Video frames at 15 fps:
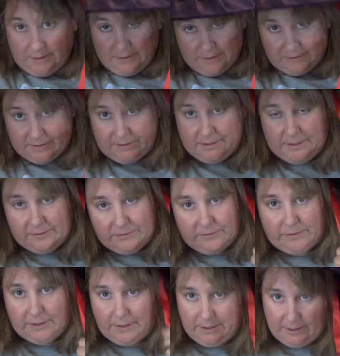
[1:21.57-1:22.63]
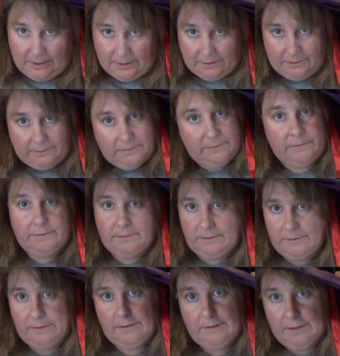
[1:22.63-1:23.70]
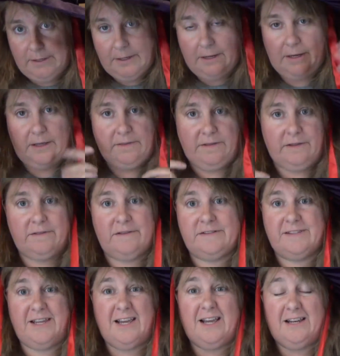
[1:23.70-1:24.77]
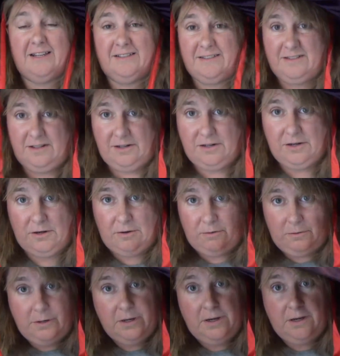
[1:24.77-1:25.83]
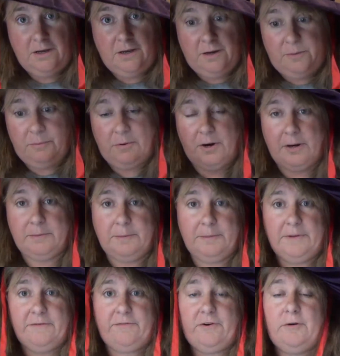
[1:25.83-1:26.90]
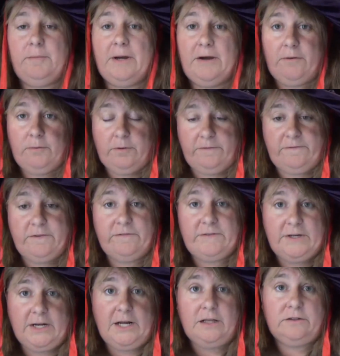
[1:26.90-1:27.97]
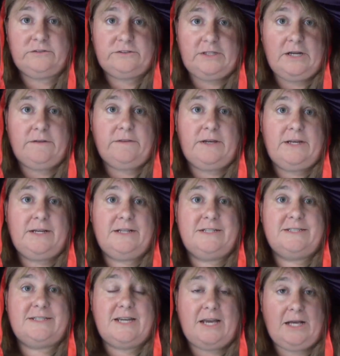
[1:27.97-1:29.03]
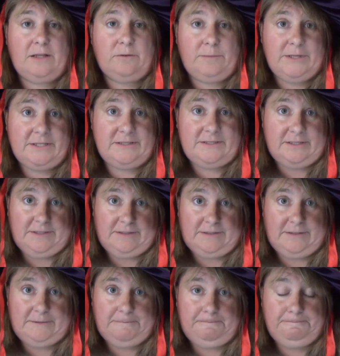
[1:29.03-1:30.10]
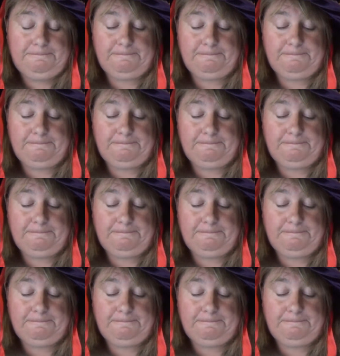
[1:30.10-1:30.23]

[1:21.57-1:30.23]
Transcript: It's a nice looking hat. I think this hat is going to go probably for about $50 now that it is Halloween season.